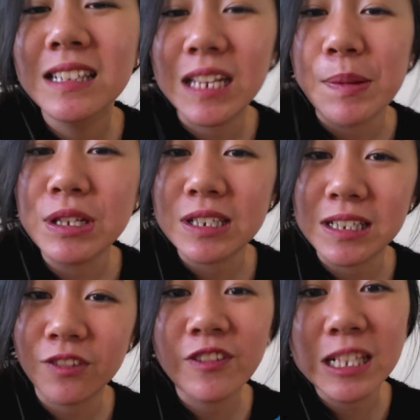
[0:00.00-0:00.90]

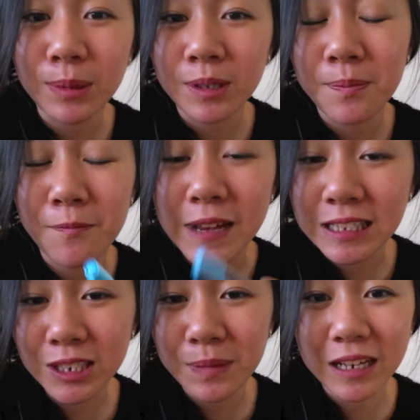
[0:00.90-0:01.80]
Demetrius Facebook
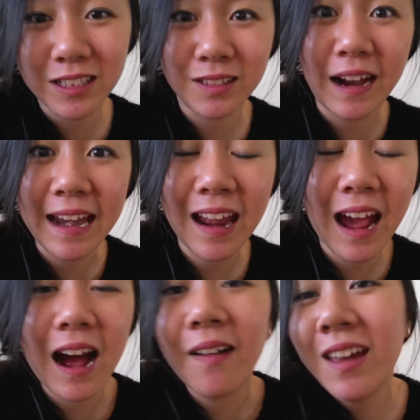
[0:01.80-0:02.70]
messaged me just right now.